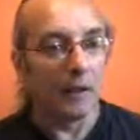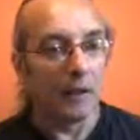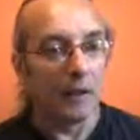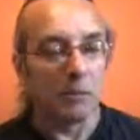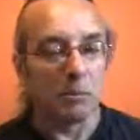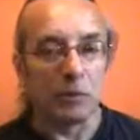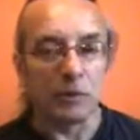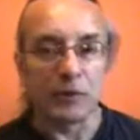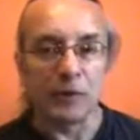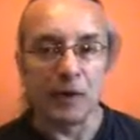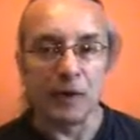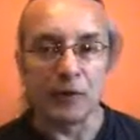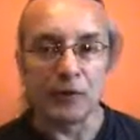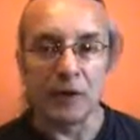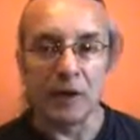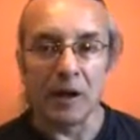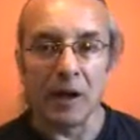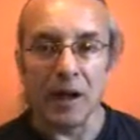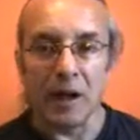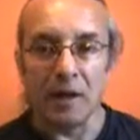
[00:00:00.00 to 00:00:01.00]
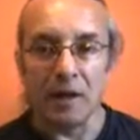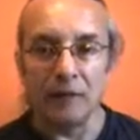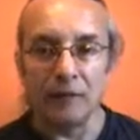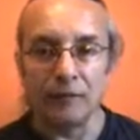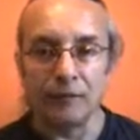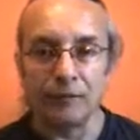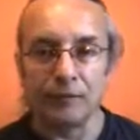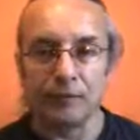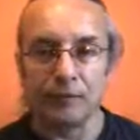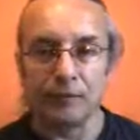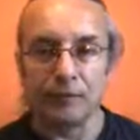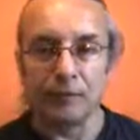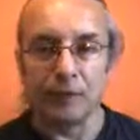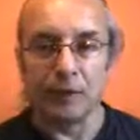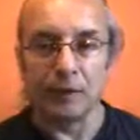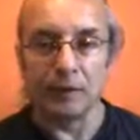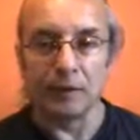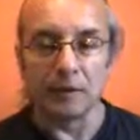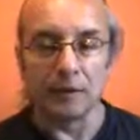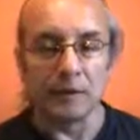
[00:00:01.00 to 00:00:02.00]
keep ourselves alive
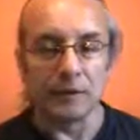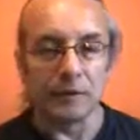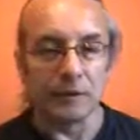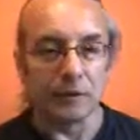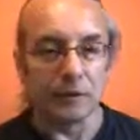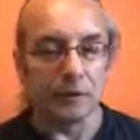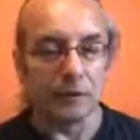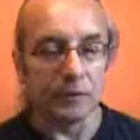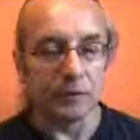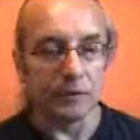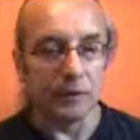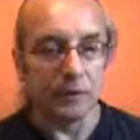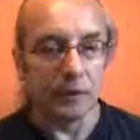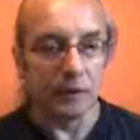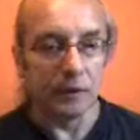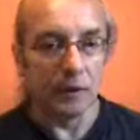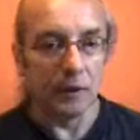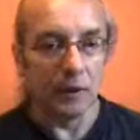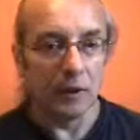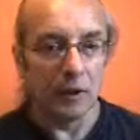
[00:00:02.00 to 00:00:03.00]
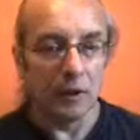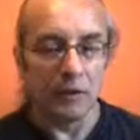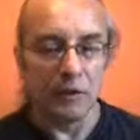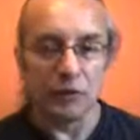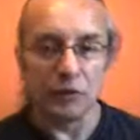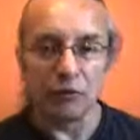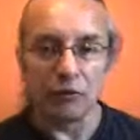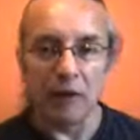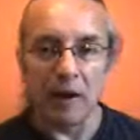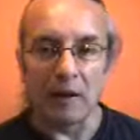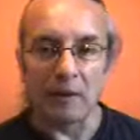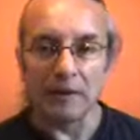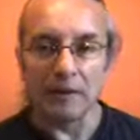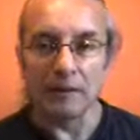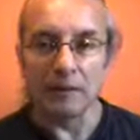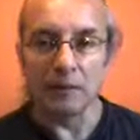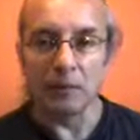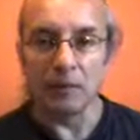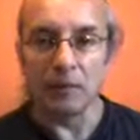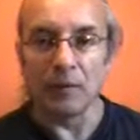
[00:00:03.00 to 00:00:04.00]
and to
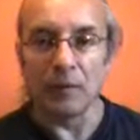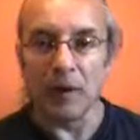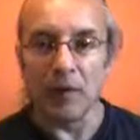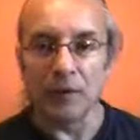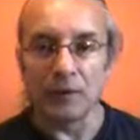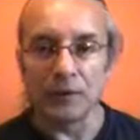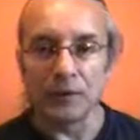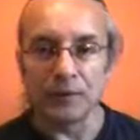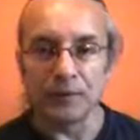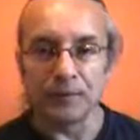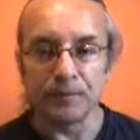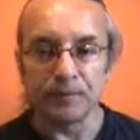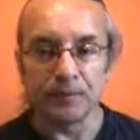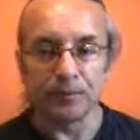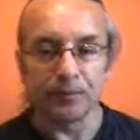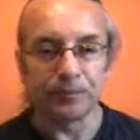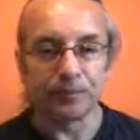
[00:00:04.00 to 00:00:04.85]
interact with others.